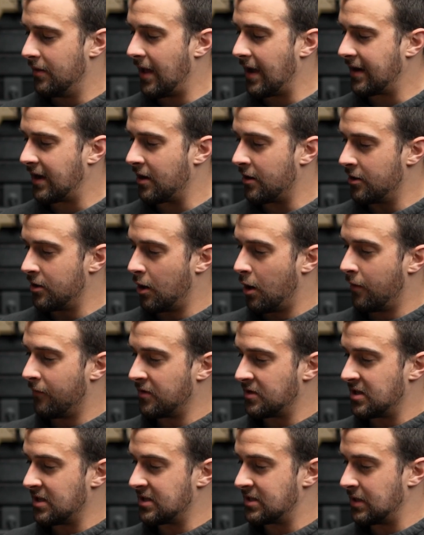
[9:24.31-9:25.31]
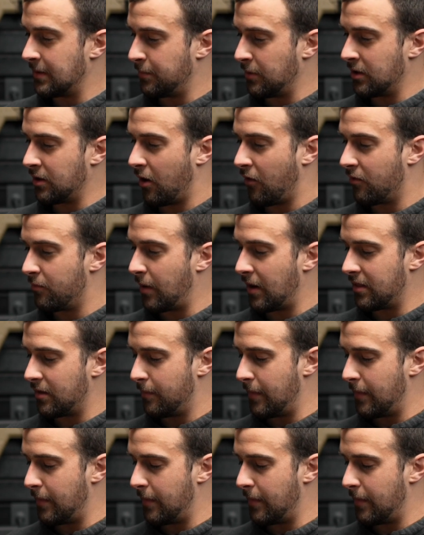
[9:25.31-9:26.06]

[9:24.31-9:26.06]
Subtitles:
that carried over to the stippling over by the